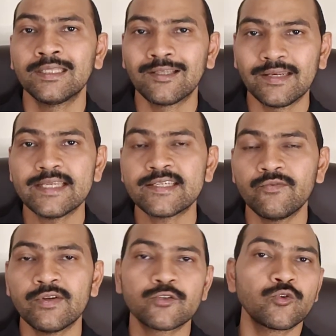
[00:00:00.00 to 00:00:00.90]
the next
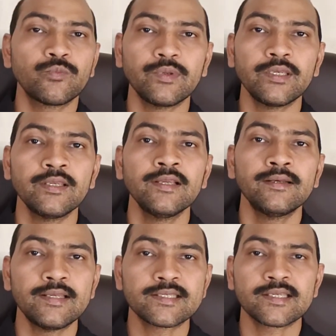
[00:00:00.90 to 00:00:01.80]
event should be
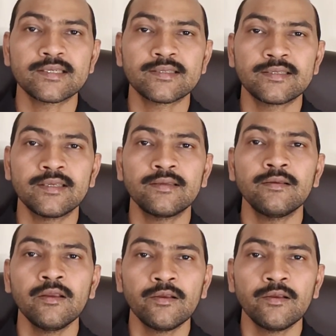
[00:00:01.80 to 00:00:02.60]
discussing